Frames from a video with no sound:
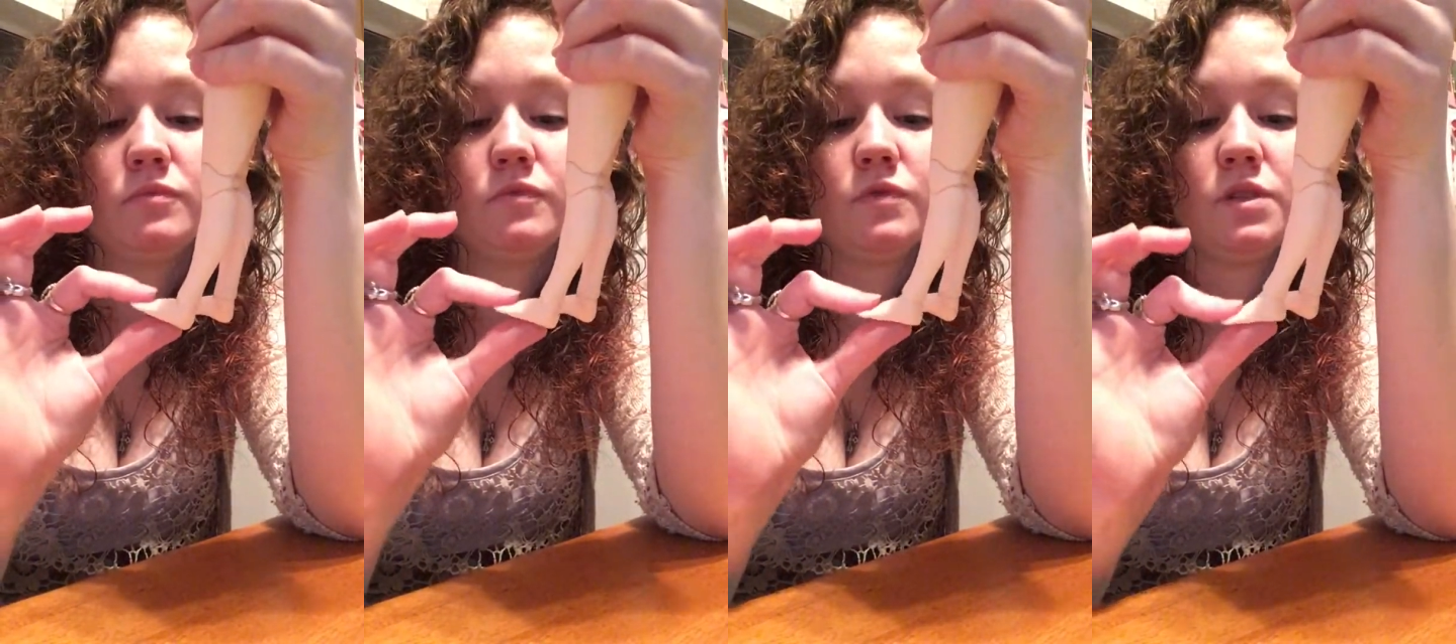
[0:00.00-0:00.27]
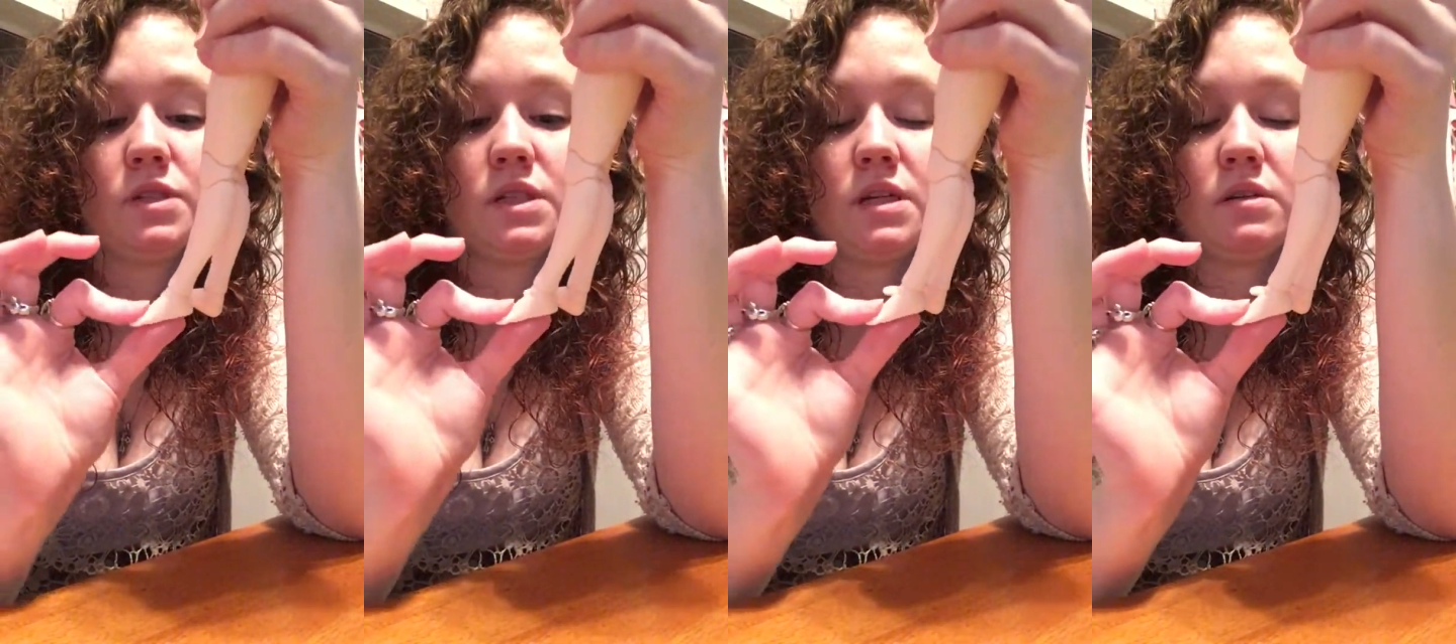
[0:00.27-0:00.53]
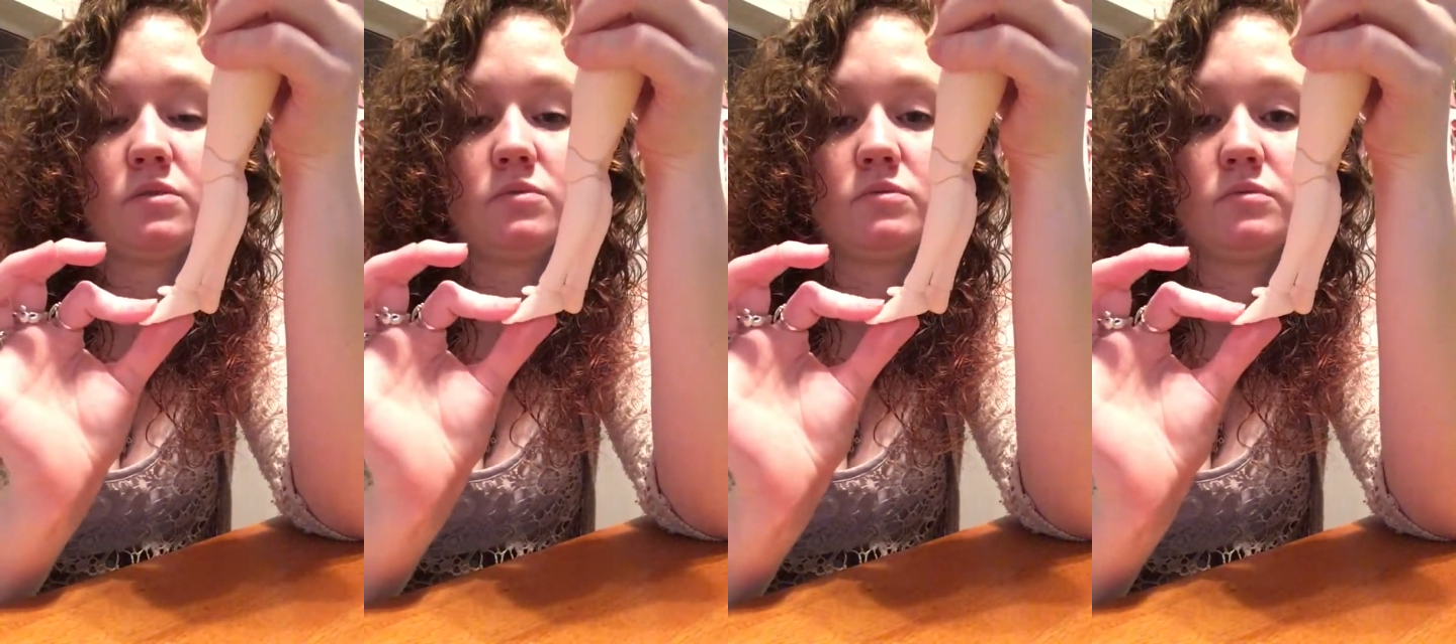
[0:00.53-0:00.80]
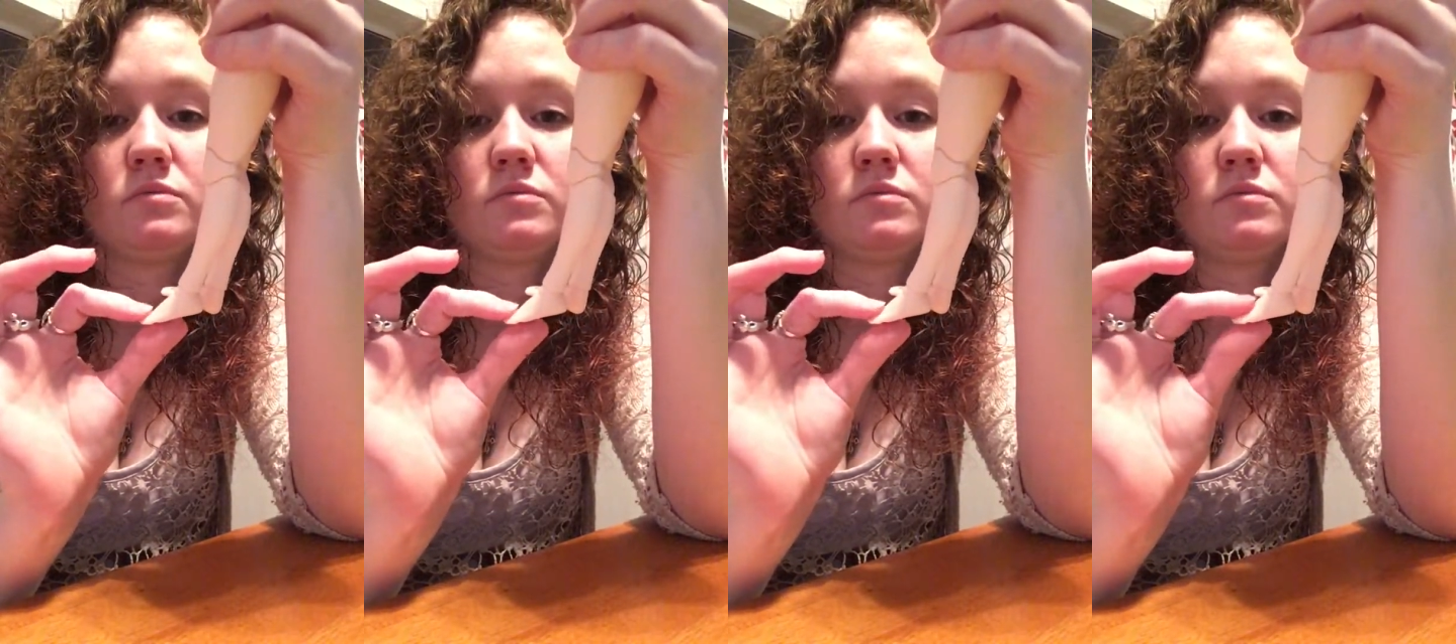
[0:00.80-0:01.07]
Foot down,
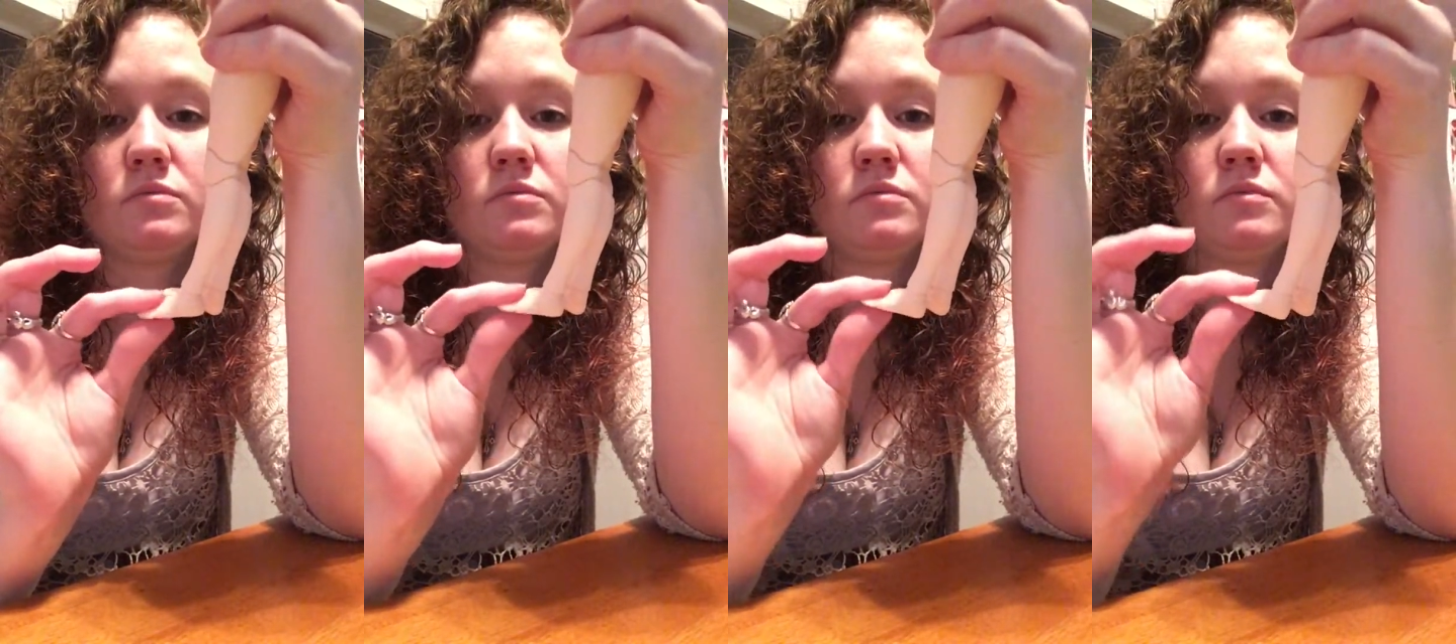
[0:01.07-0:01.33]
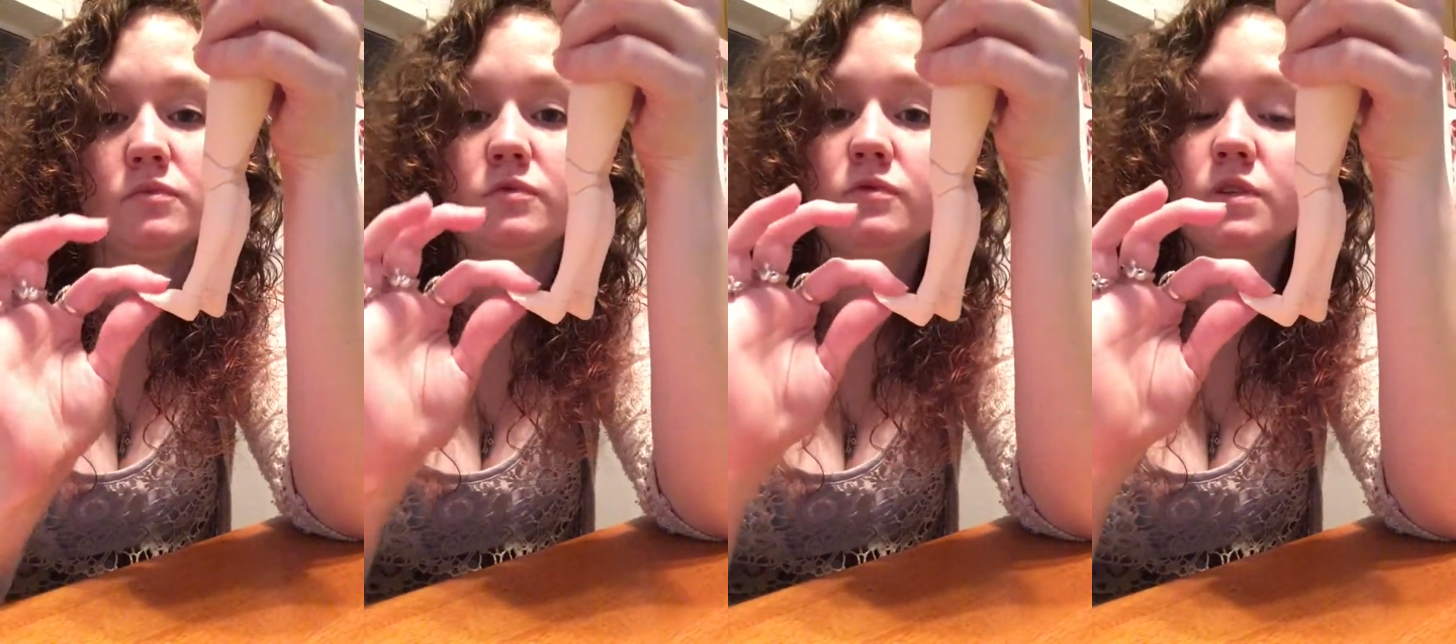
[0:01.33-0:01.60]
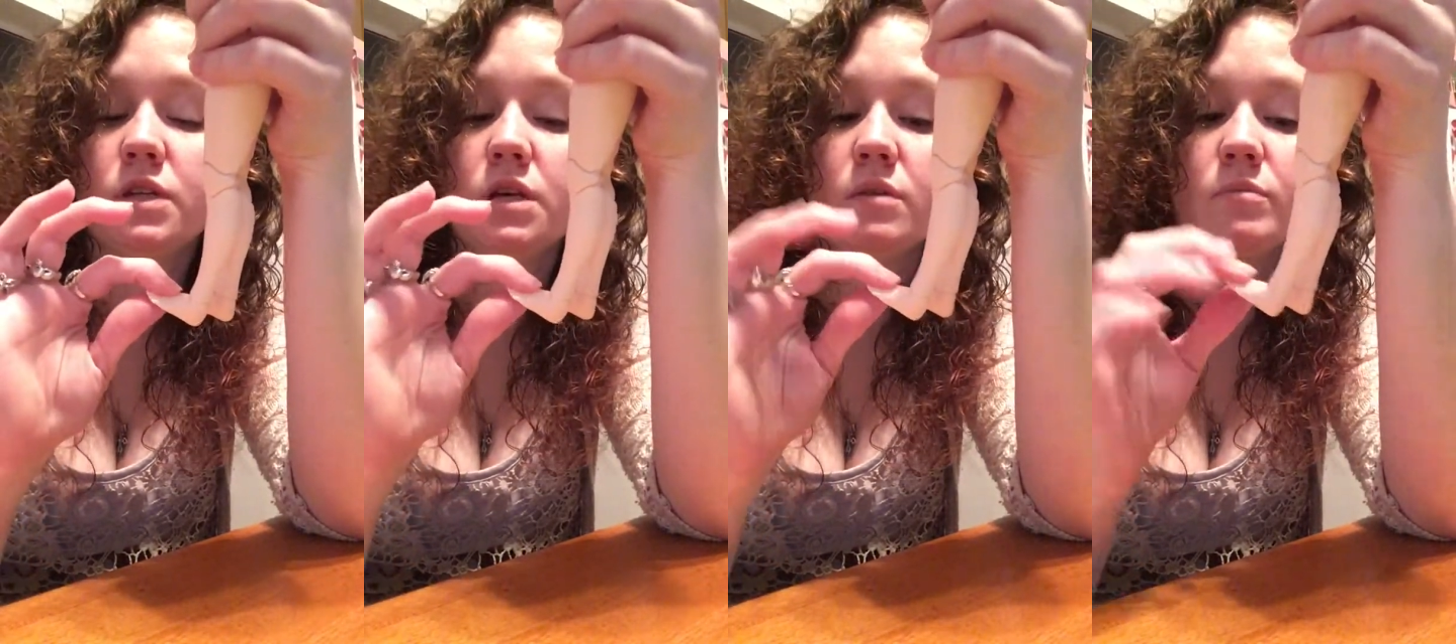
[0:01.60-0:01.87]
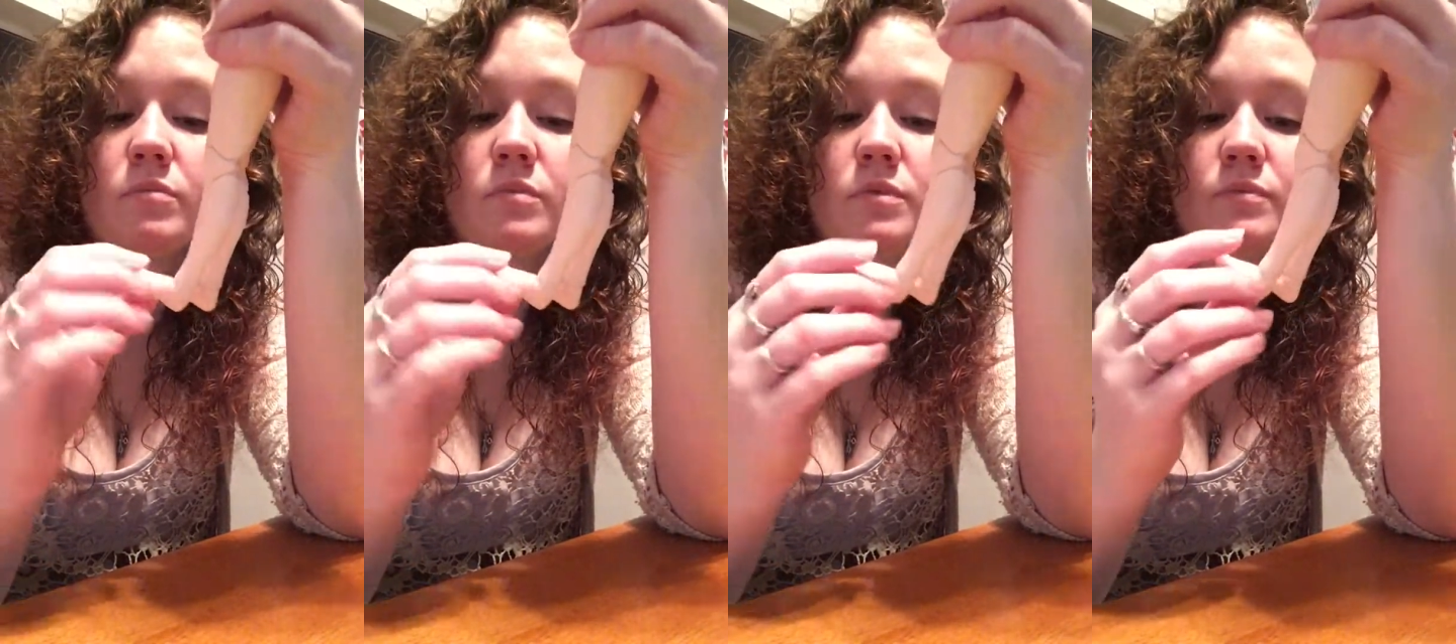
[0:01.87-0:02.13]
foot up.